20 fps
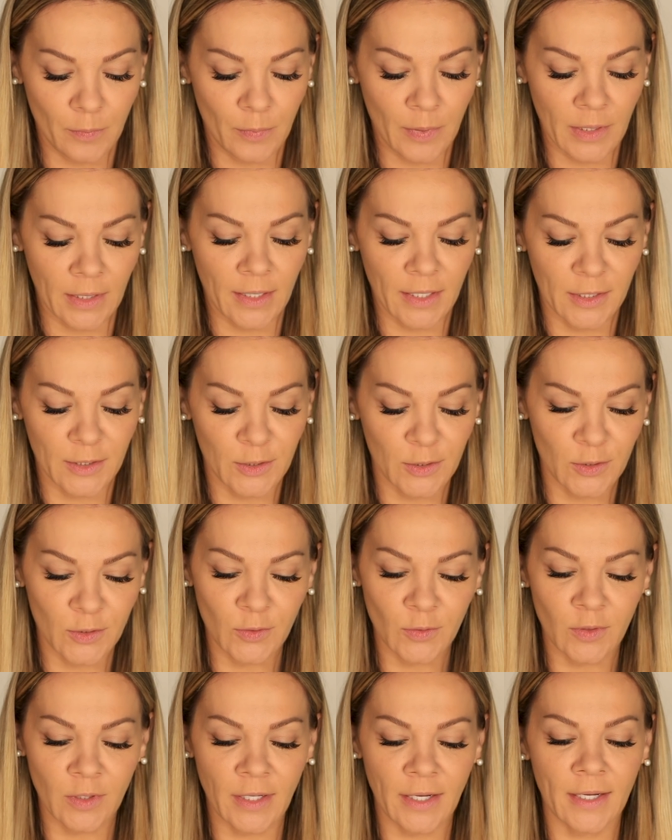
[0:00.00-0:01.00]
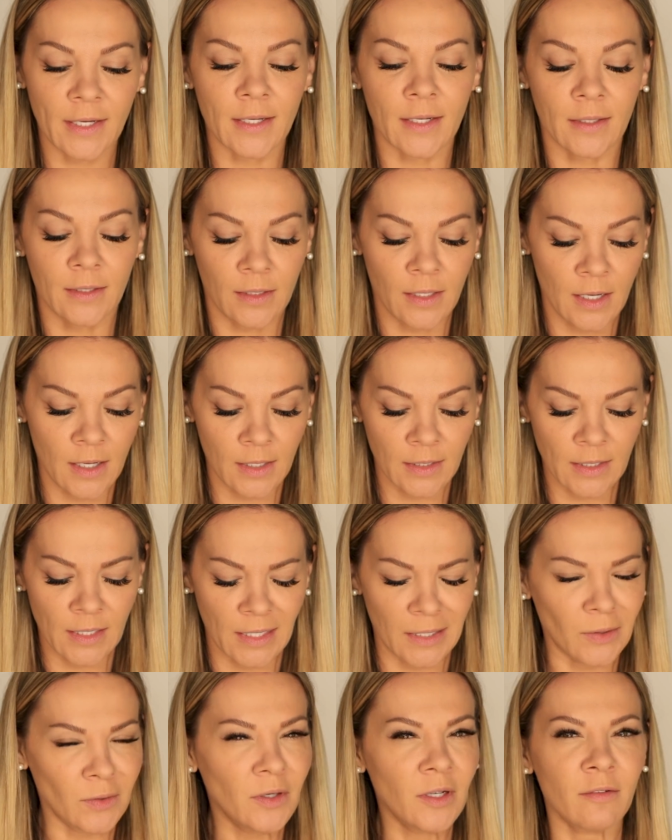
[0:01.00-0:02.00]
but I do like it a lot.
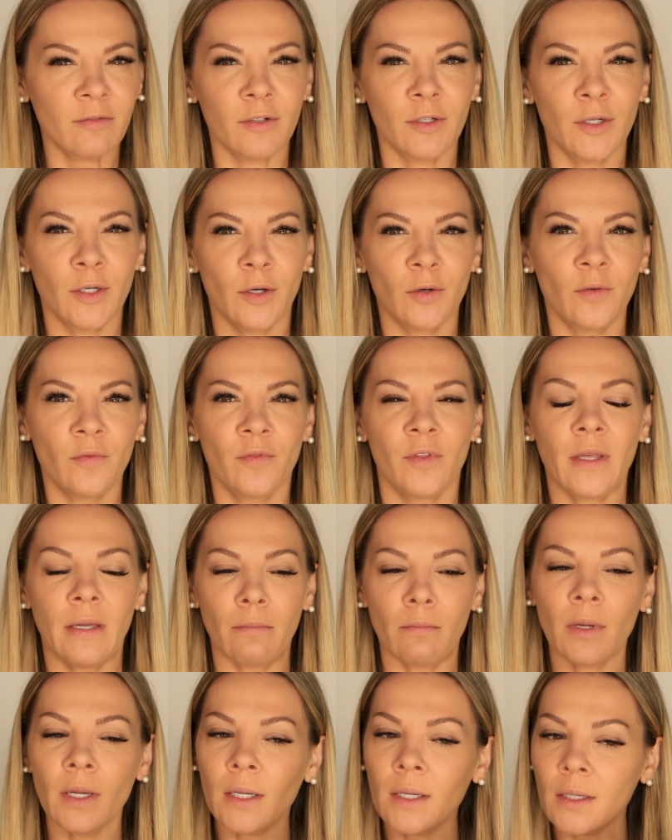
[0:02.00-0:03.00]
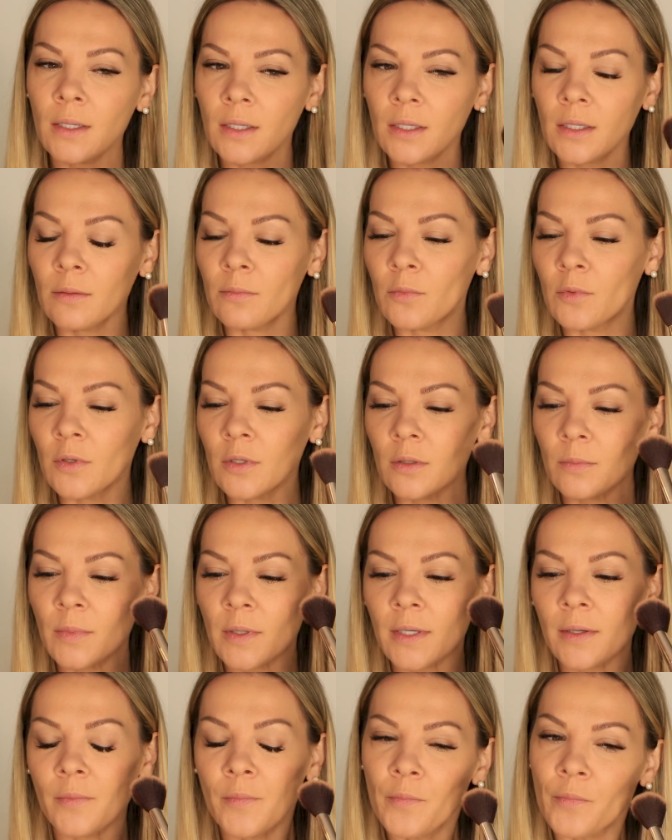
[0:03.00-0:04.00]
I don't even know if they make it anymore,
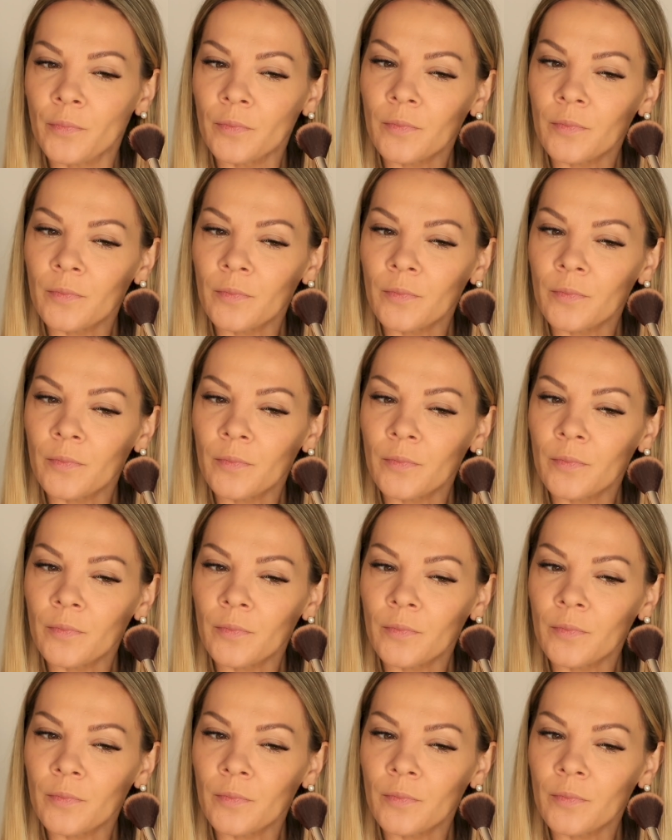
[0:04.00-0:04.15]
but